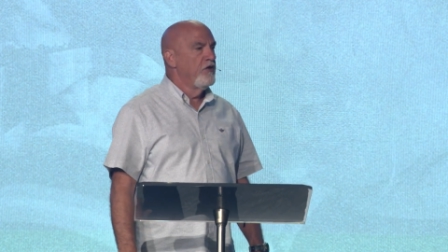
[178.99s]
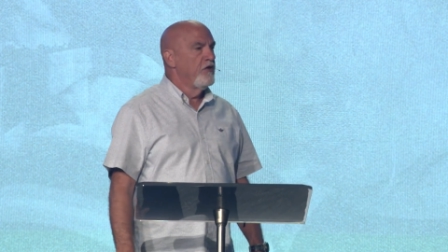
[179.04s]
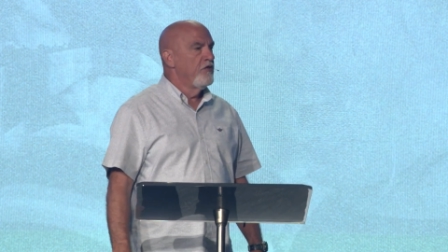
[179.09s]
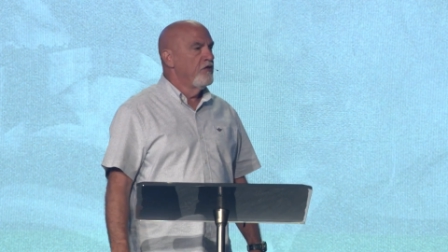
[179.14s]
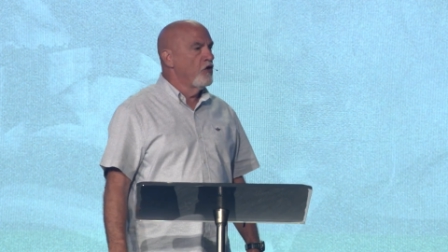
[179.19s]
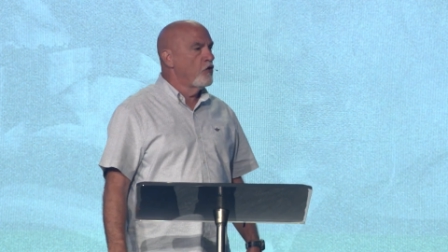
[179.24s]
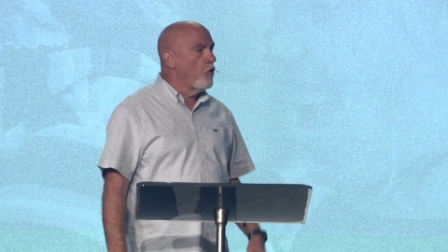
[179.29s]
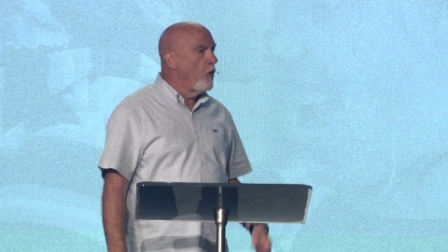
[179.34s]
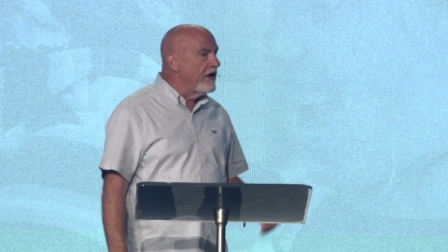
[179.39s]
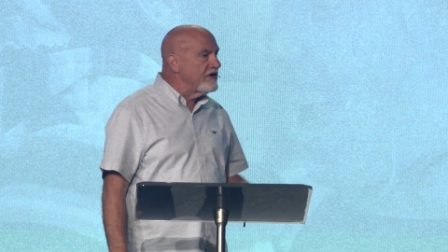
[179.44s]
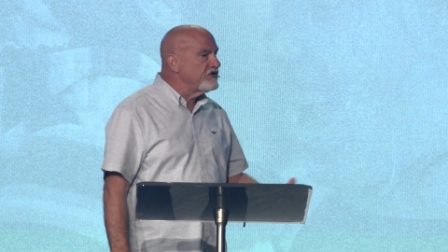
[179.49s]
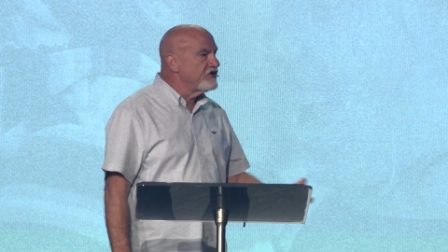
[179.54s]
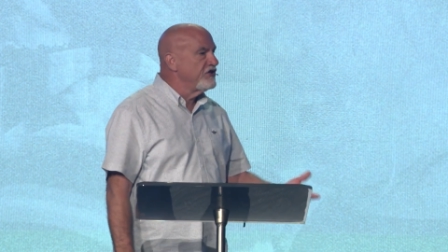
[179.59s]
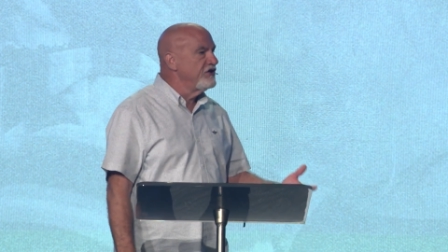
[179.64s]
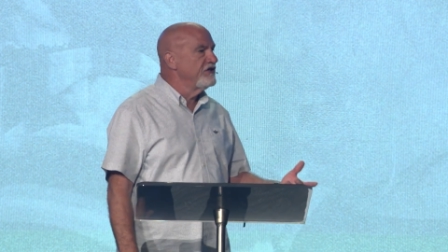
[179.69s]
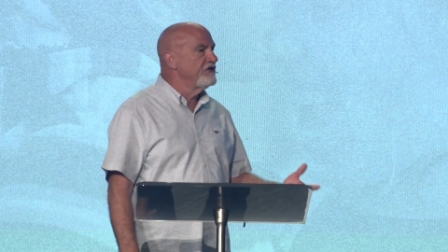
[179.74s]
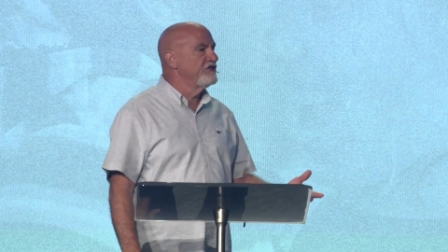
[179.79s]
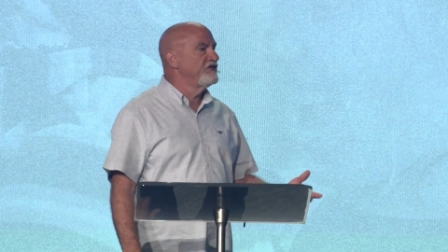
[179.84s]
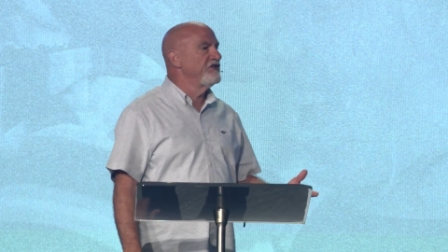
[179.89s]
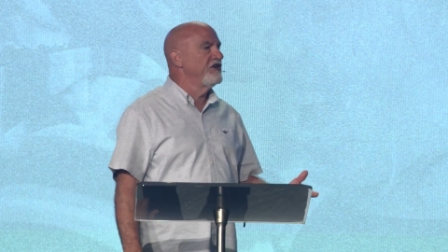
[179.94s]
The question
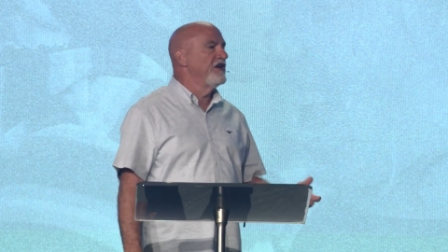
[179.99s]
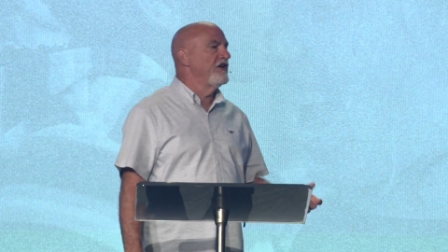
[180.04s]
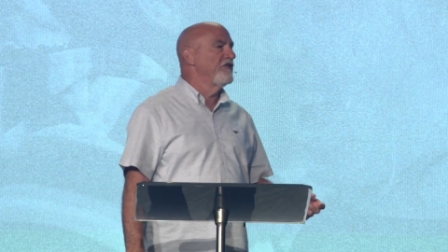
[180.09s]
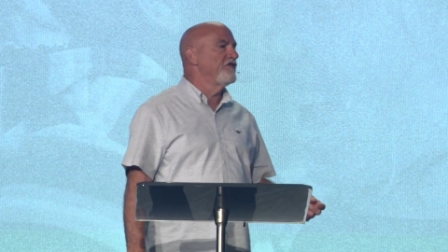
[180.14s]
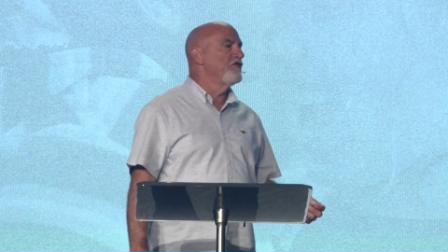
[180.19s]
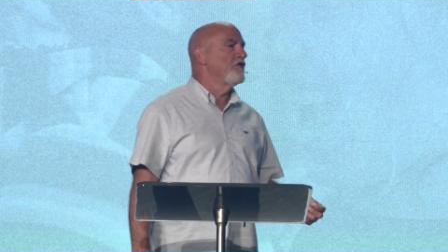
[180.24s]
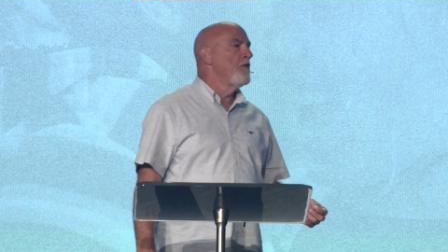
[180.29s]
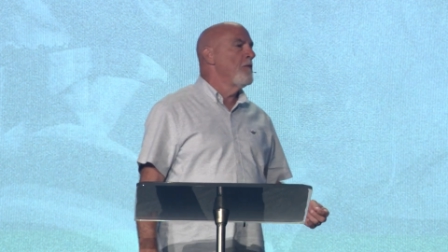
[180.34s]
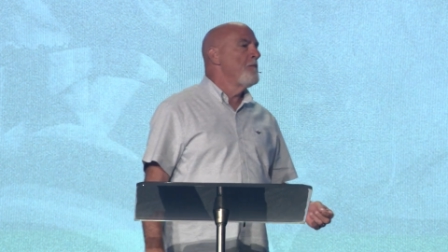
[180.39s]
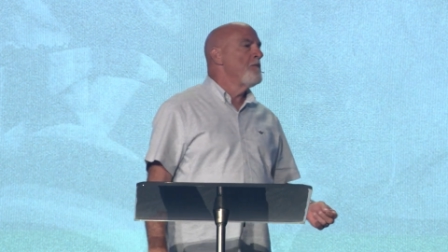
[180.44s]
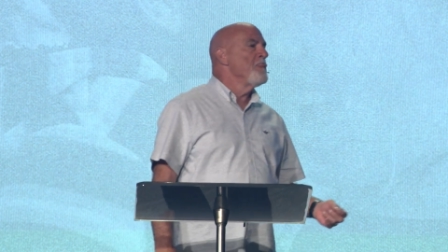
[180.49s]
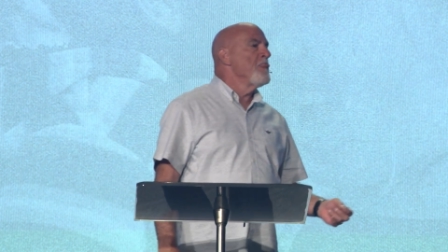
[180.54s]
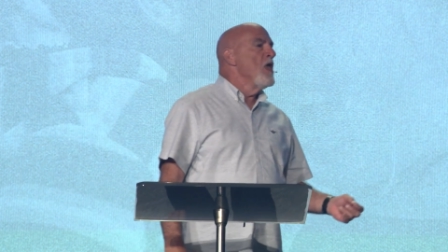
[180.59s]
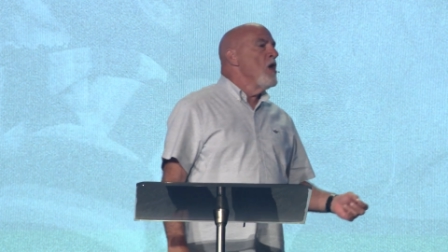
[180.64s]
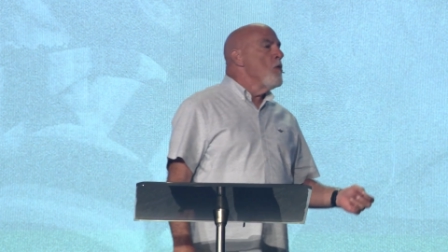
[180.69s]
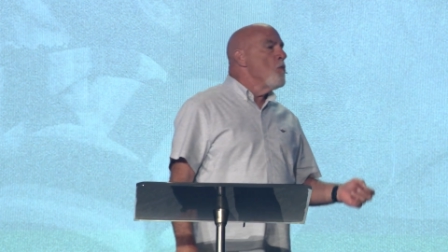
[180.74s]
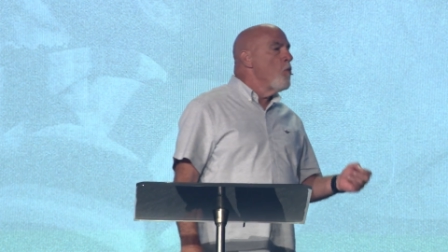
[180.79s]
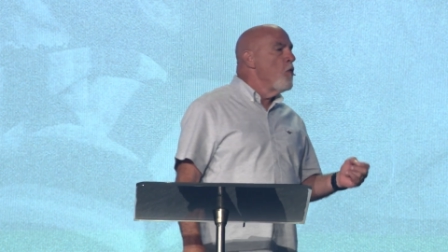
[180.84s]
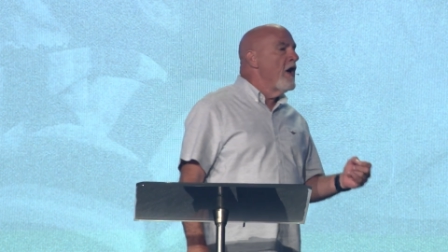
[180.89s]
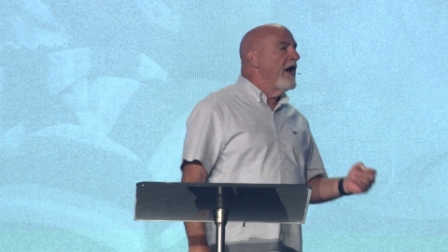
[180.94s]
is this
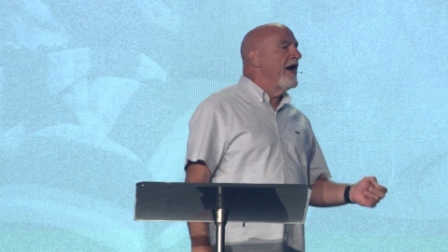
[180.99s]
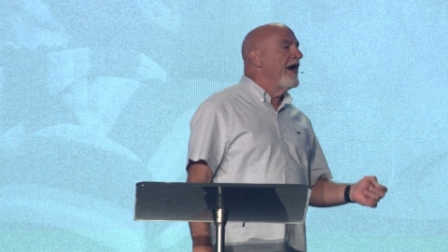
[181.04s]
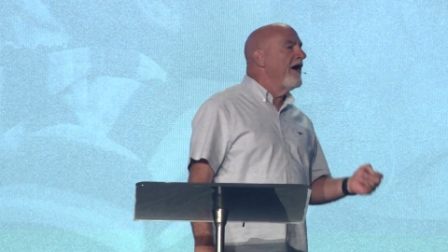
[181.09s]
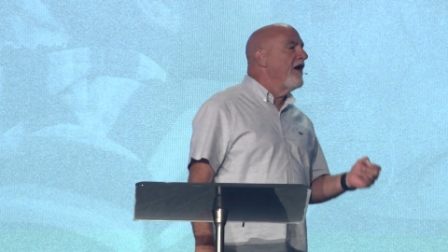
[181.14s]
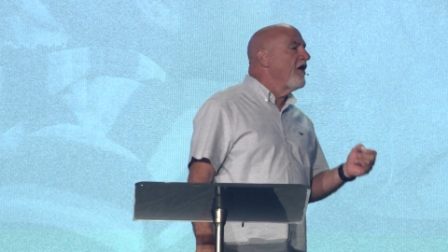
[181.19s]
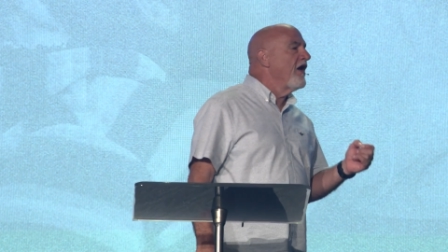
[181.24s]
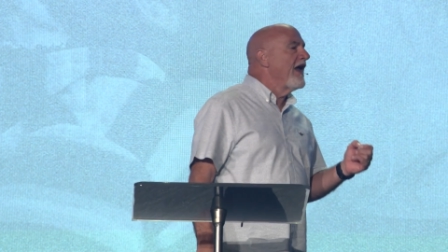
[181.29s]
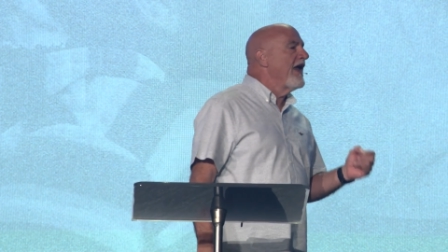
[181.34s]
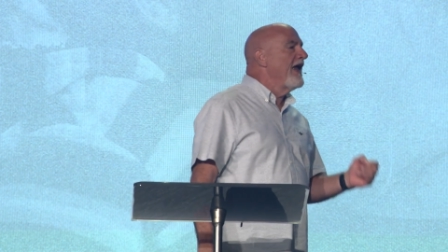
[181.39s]
Where